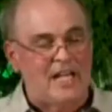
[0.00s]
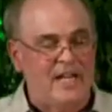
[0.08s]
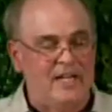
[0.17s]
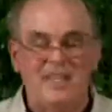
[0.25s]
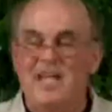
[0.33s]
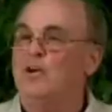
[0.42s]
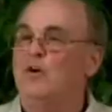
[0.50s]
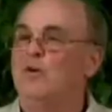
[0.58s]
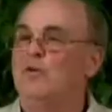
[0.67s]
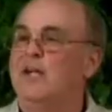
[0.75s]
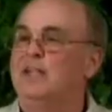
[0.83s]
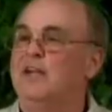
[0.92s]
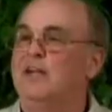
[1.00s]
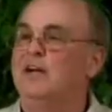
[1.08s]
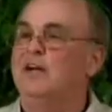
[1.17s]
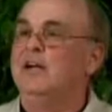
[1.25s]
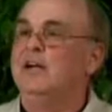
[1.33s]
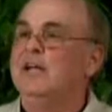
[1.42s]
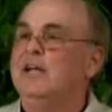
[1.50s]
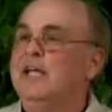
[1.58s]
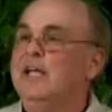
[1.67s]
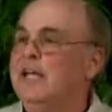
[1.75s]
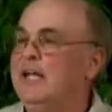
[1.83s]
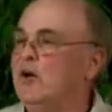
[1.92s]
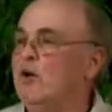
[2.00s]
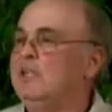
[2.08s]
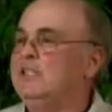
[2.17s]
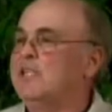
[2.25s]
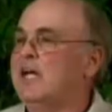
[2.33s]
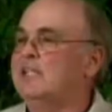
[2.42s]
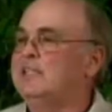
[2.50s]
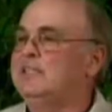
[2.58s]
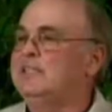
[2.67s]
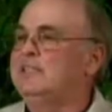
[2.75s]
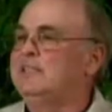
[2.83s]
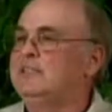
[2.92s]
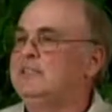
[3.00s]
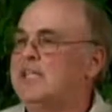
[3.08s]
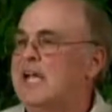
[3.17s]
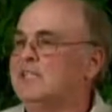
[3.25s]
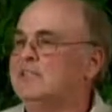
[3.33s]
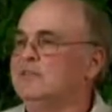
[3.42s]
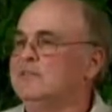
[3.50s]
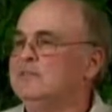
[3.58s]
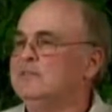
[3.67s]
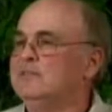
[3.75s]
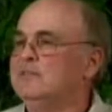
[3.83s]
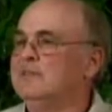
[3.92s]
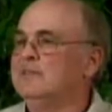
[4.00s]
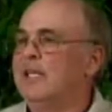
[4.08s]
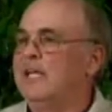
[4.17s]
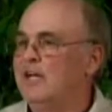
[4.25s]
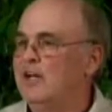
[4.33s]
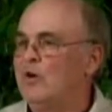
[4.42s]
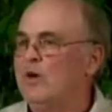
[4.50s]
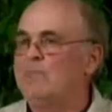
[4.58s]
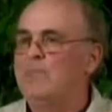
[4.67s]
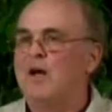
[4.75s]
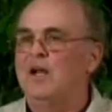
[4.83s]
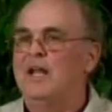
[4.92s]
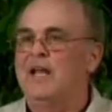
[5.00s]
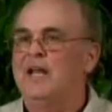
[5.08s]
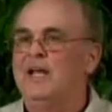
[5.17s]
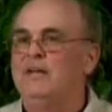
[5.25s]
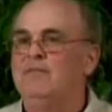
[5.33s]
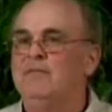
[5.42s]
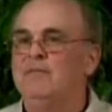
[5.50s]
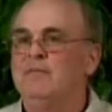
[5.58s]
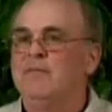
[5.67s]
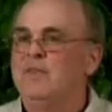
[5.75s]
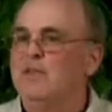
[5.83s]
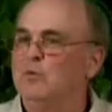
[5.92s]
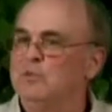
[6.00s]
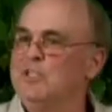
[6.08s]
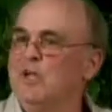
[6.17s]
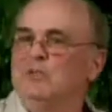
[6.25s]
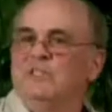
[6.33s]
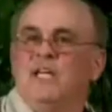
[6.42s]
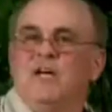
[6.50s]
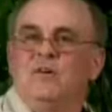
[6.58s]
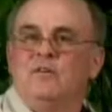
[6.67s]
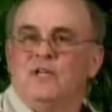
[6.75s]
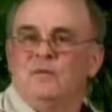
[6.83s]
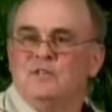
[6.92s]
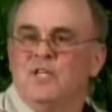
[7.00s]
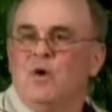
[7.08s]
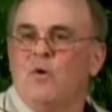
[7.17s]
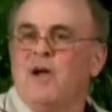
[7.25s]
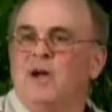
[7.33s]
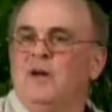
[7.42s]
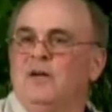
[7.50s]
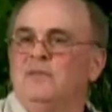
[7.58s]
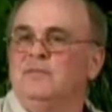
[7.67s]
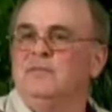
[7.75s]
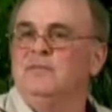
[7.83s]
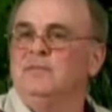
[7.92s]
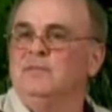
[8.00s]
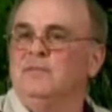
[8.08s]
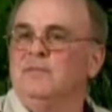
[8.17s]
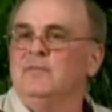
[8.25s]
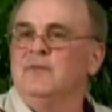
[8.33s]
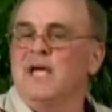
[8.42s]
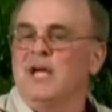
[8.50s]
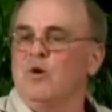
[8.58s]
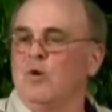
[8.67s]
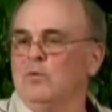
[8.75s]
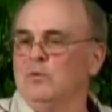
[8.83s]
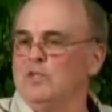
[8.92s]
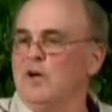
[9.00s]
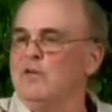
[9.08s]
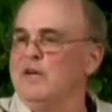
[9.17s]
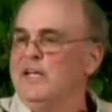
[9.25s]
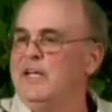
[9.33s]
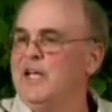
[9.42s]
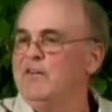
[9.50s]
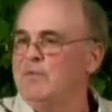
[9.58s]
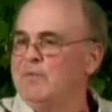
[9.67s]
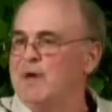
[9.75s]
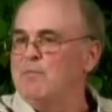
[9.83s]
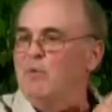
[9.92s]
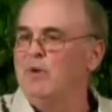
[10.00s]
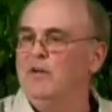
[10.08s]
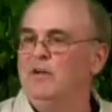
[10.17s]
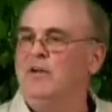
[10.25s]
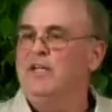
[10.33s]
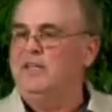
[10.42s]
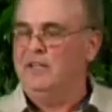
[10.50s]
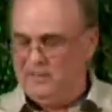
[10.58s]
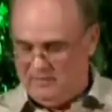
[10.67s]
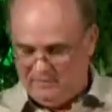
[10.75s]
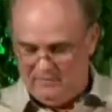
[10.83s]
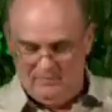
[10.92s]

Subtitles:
side, that corn right there, it had already shot its tassel. It had already pollinated. There was no silk. There was no air. That corn was already done from that point on right there.